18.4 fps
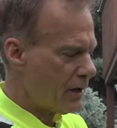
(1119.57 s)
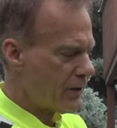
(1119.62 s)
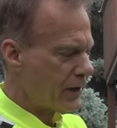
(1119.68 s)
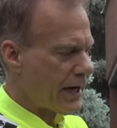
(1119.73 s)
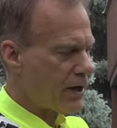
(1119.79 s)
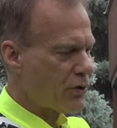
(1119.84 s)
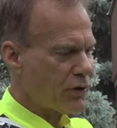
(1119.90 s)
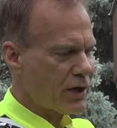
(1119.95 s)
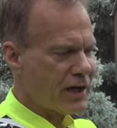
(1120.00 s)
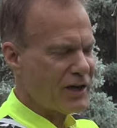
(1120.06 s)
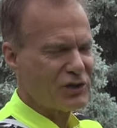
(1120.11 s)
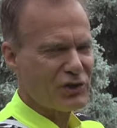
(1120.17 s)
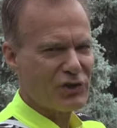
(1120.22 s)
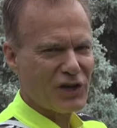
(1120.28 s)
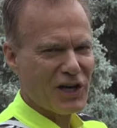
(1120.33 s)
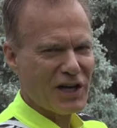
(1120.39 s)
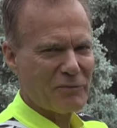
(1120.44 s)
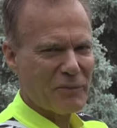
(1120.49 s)
Now when I
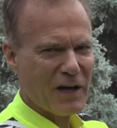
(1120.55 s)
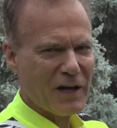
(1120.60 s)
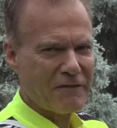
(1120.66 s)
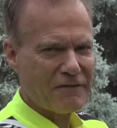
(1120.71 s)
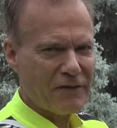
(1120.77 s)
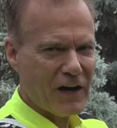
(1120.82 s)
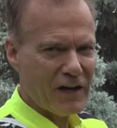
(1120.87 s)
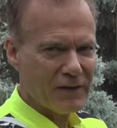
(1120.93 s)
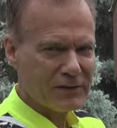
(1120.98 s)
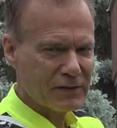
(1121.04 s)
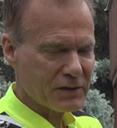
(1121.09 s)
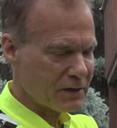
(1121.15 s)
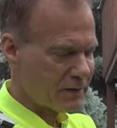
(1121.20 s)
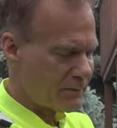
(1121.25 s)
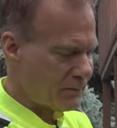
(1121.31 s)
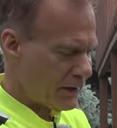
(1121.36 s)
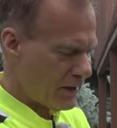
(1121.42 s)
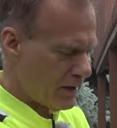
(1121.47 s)
turn on my
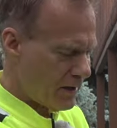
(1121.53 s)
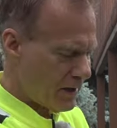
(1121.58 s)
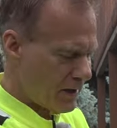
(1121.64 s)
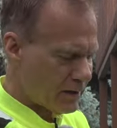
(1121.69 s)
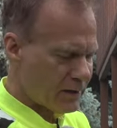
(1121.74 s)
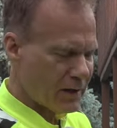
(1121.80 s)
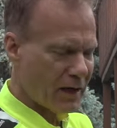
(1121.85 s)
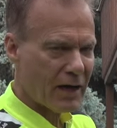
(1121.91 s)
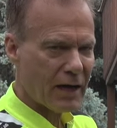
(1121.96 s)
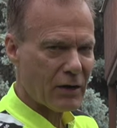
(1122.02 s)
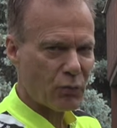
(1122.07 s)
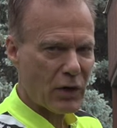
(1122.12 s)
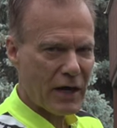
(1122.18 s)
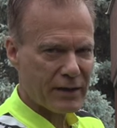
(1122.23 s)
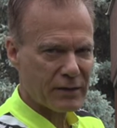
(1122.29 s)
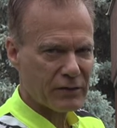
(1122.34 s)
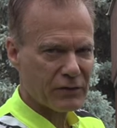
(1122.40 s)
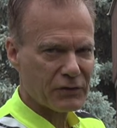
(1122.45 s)
faucet, the hot
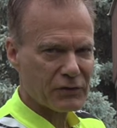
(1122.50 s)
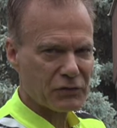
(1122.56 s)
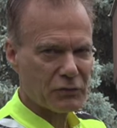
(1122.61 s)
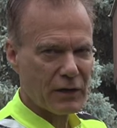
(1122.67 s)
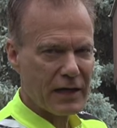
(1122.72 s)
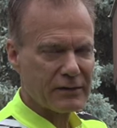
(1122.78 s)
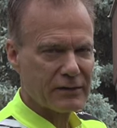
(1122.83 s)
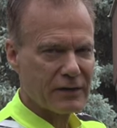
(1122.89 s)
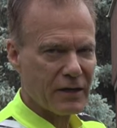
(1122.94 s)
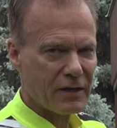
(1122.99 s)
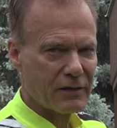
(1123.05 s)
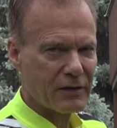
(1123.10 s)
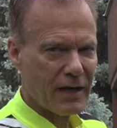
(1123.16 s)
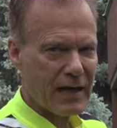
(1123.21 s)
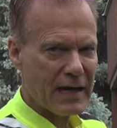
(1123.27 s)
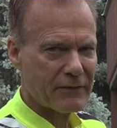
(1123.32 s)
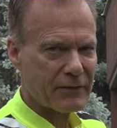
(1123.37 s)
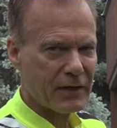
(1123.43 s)
water is right there and
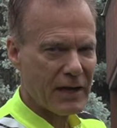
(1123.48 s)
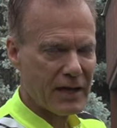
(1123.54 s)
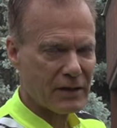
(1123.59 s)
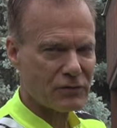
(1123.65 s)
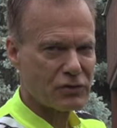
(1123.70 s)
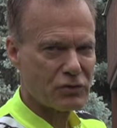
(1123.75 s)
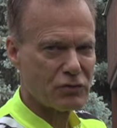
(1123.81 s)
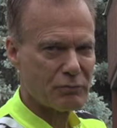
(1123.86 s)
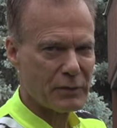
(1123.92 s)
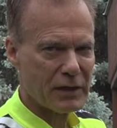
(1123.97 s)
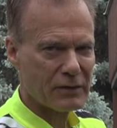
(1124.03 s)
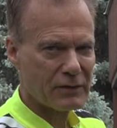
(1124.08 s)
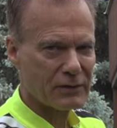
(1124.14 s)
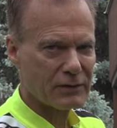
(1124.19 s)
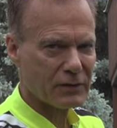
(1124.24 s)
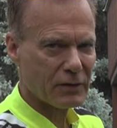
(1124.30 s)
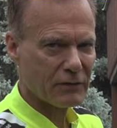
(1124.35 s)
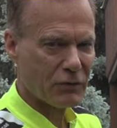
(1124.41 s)
I haven't had 2
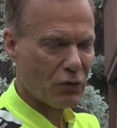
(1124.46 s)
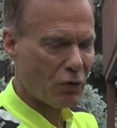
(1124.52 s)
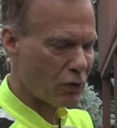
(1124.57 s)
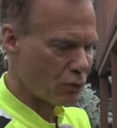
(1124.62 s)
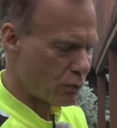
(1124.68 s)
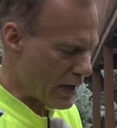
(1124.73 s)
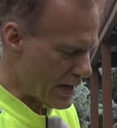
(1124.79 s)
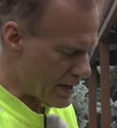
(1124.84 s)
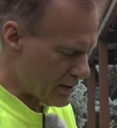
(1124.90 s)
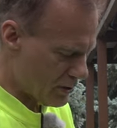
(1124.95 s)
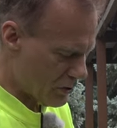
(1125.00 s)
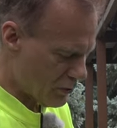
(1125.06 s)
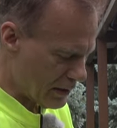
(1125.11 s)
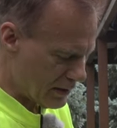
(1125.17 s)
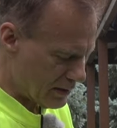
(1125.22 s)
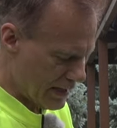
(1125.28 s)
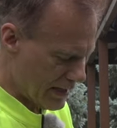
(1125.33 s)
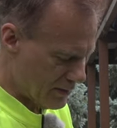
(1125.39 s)
minutes of cold water
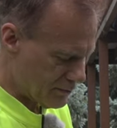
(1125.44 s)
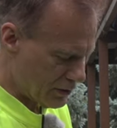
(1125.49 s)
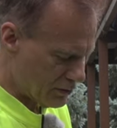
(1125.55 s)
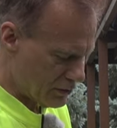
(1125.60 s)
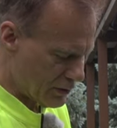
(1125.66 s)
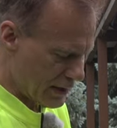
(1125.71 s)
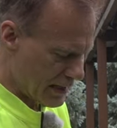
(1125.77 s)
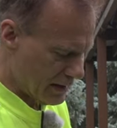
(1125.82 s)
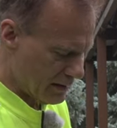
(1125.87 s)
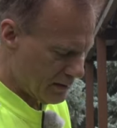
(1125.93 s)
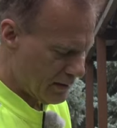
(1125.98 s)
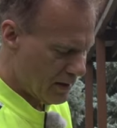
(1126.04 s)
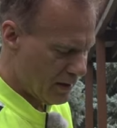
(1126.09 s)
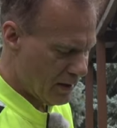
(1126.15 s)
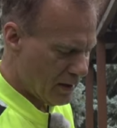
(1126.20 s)
going down the drain.